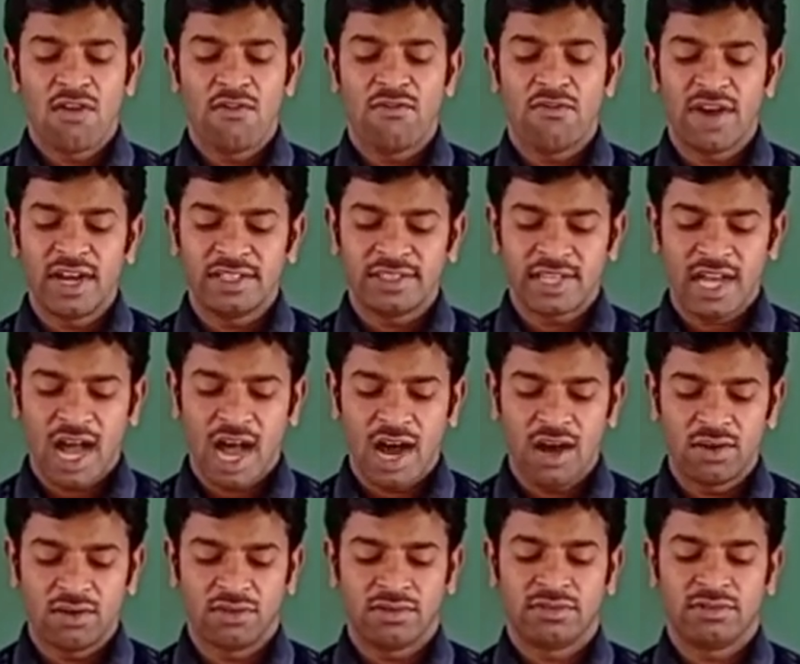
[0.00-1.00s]
went
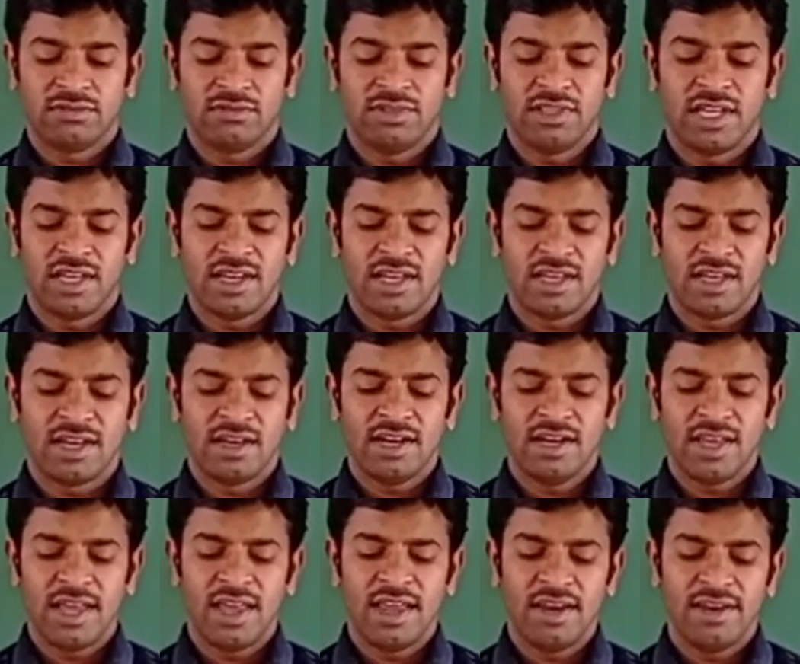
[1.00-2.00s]
out. Then I
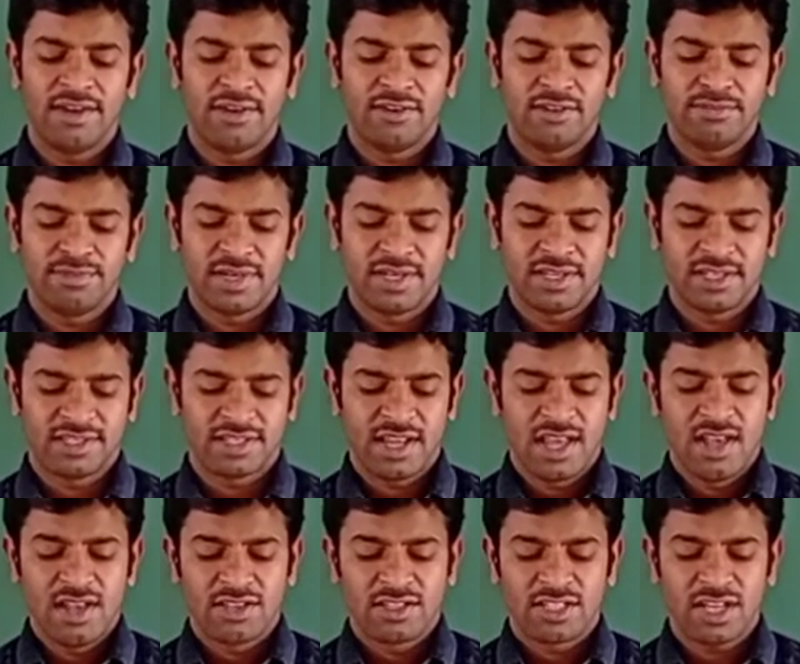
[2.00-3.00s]
heard a loud
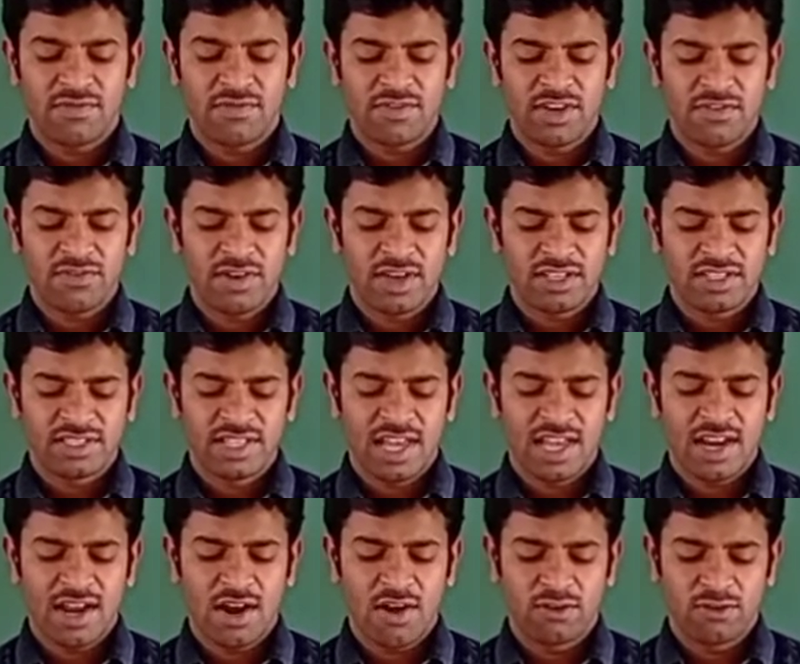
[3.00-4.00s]
buzz. Someone was
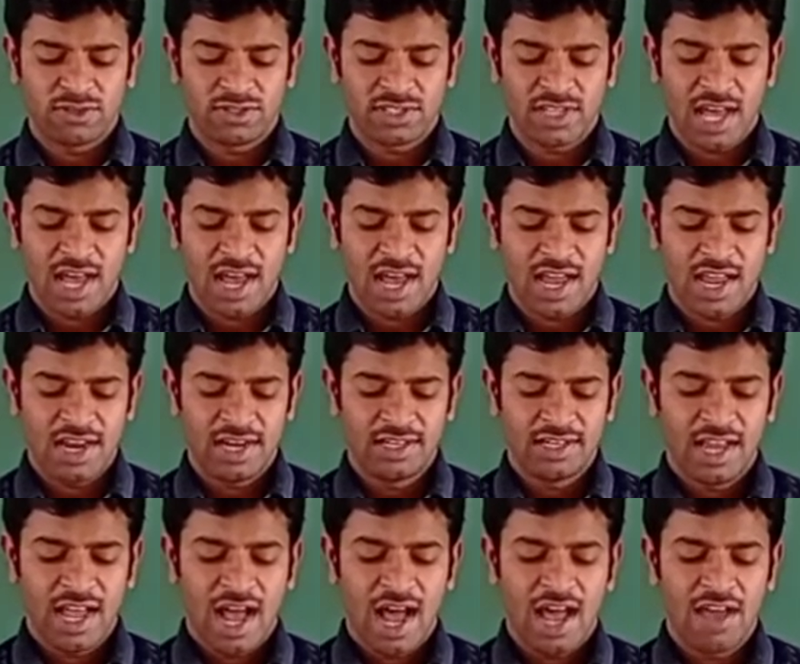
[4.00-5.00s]
there
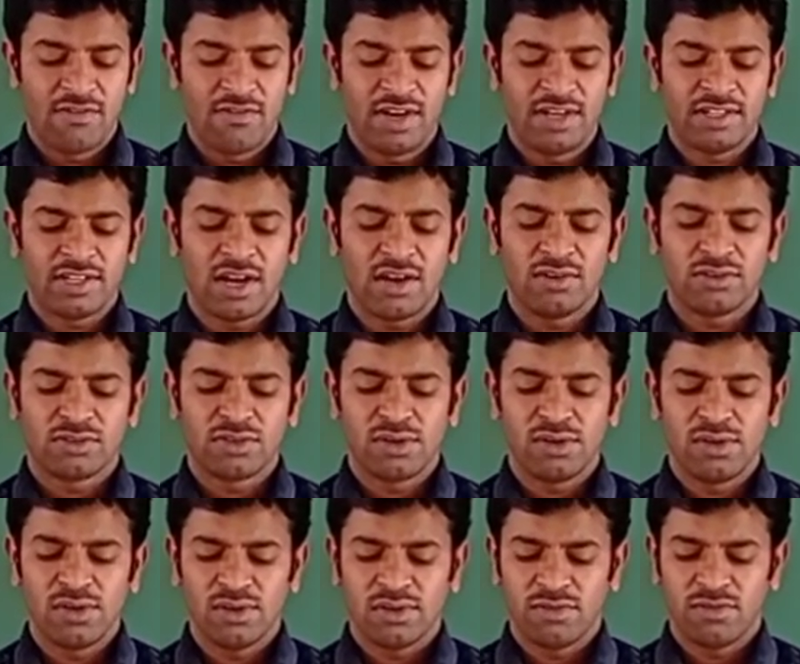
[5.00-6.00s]
outside. I went out to
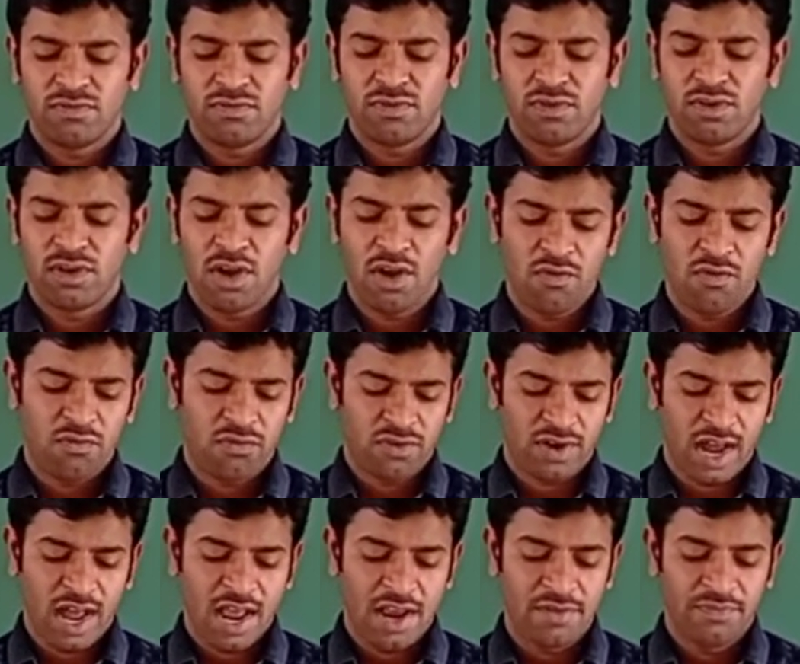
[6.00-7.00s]
look, full of
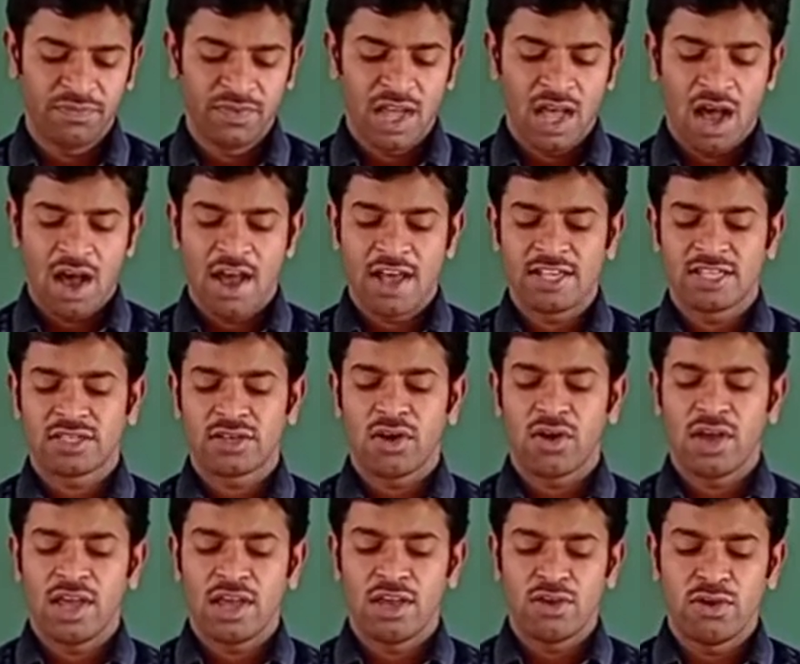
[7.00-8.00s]
fright. I
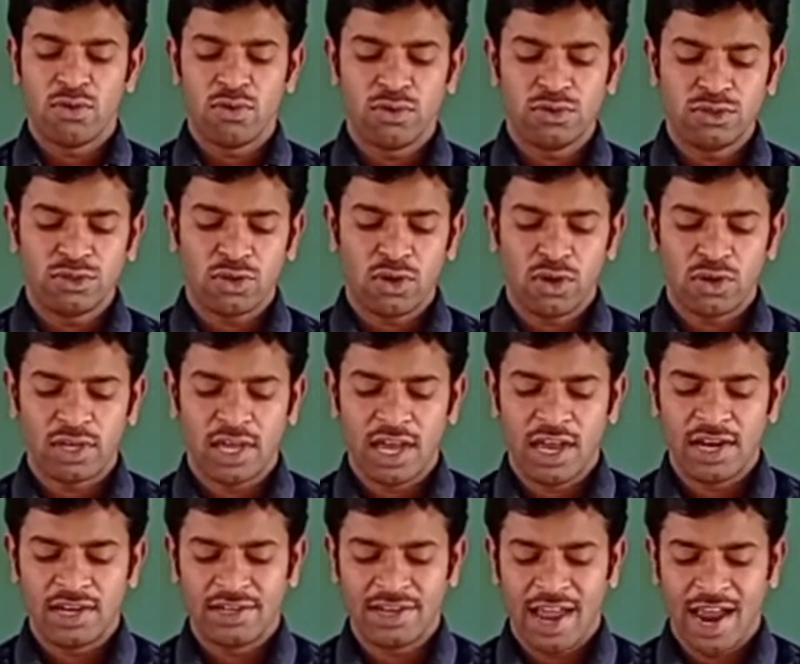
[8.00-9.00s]
saw a huge
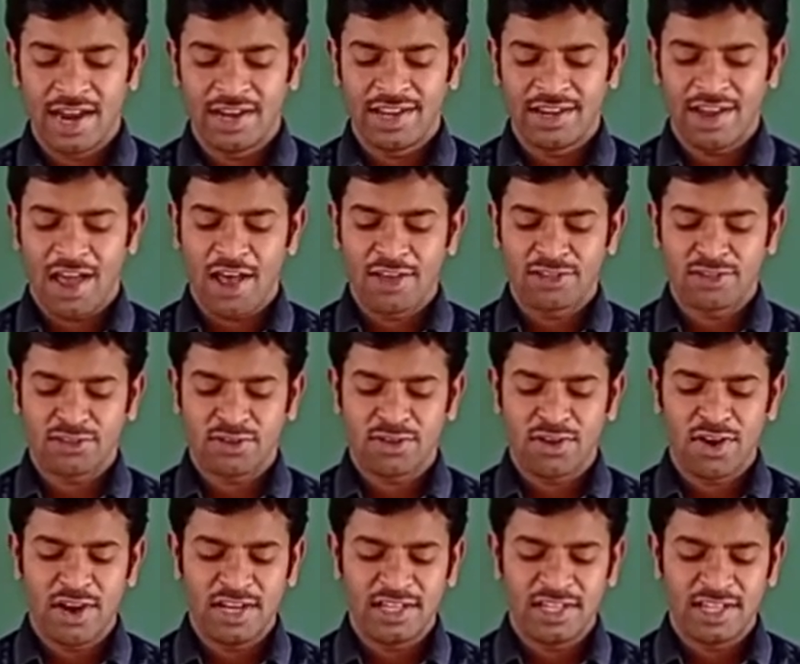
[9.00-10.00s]
rocket and an
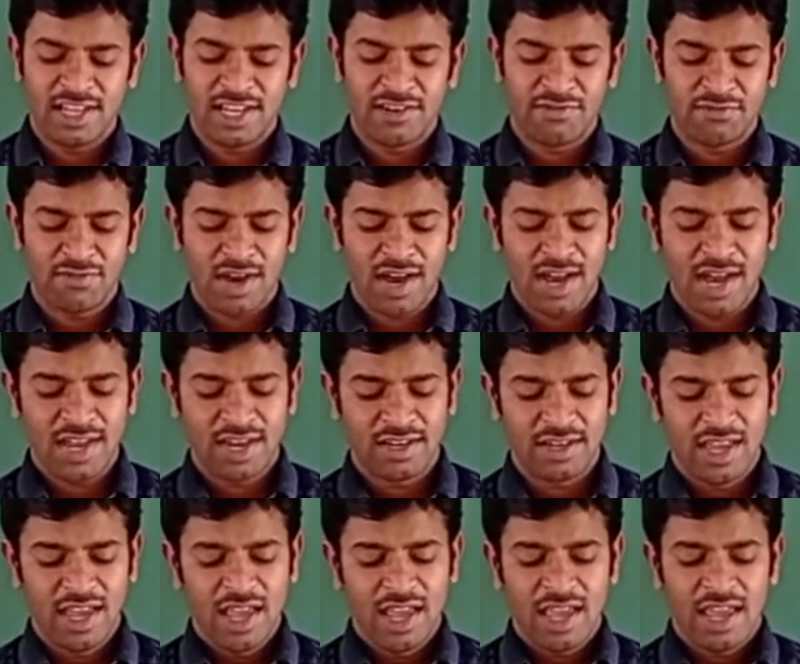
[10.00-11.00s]
astronaut in
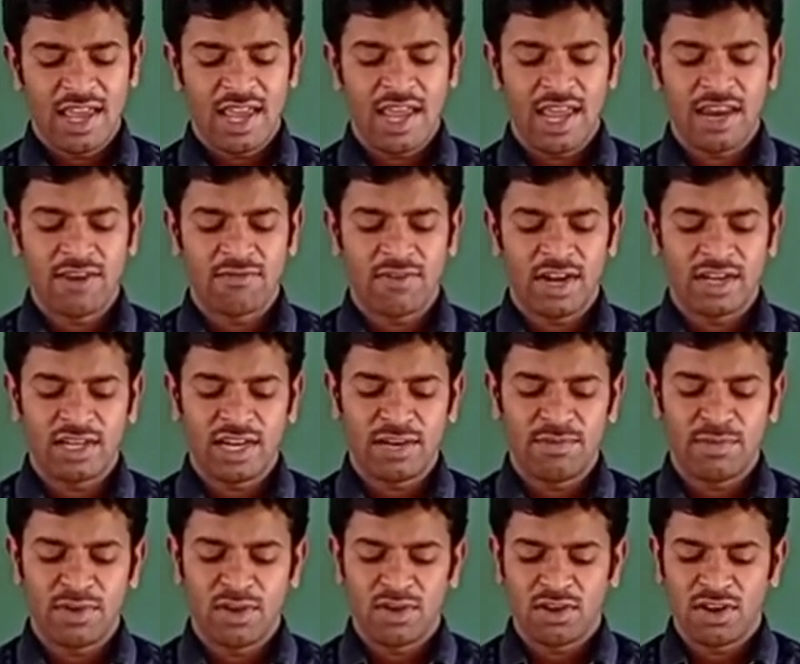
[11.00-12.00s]
white. He
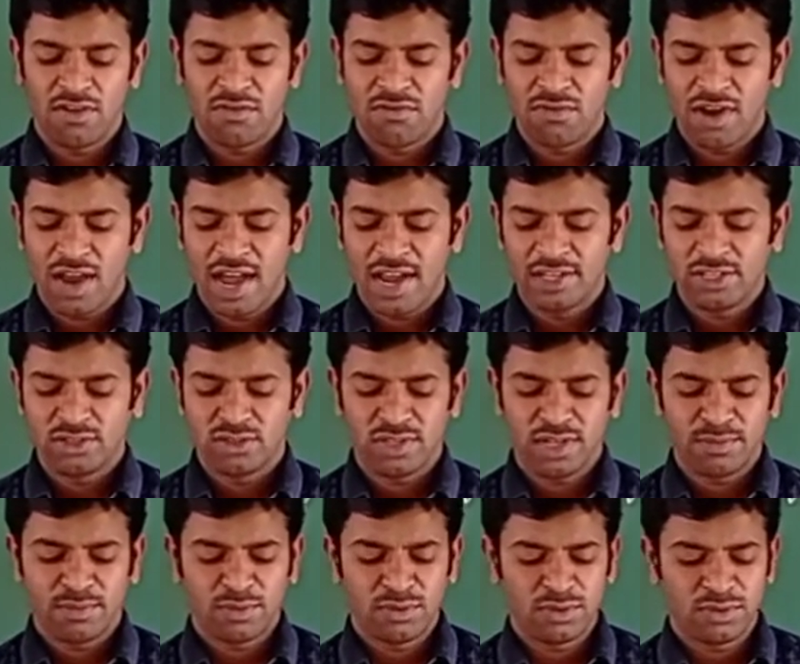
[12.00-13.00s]
invited me on a flight
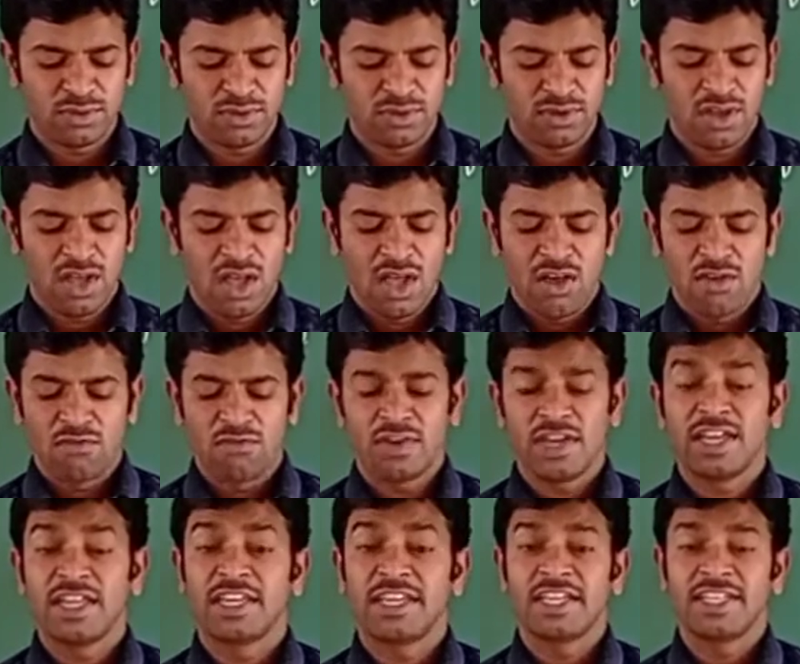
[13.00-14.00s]
to the moon.
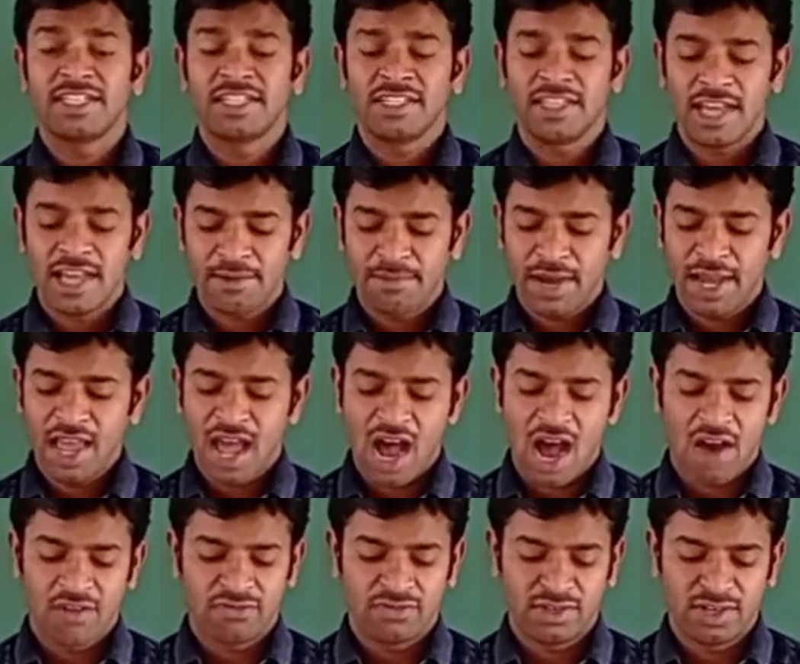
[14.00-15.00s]
We reached there by
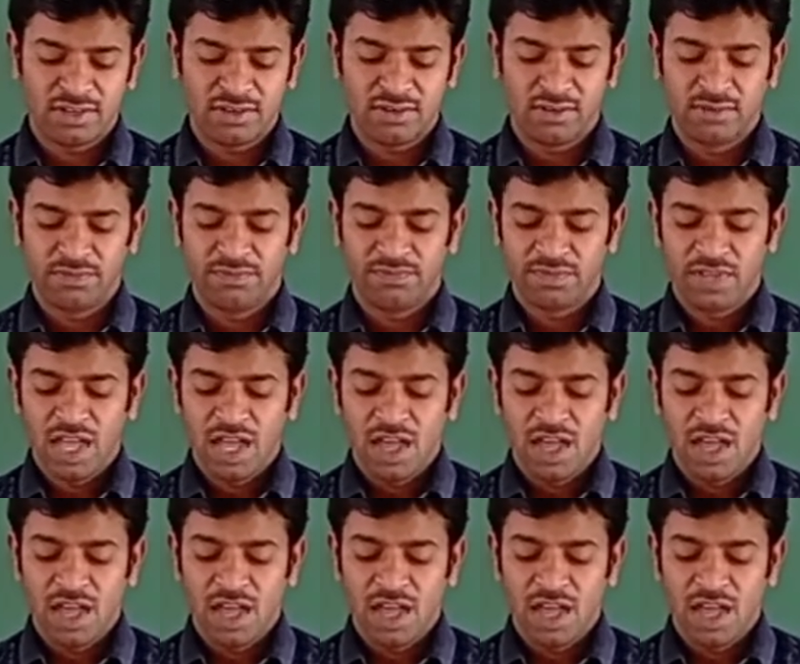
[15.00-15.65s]
afternoon.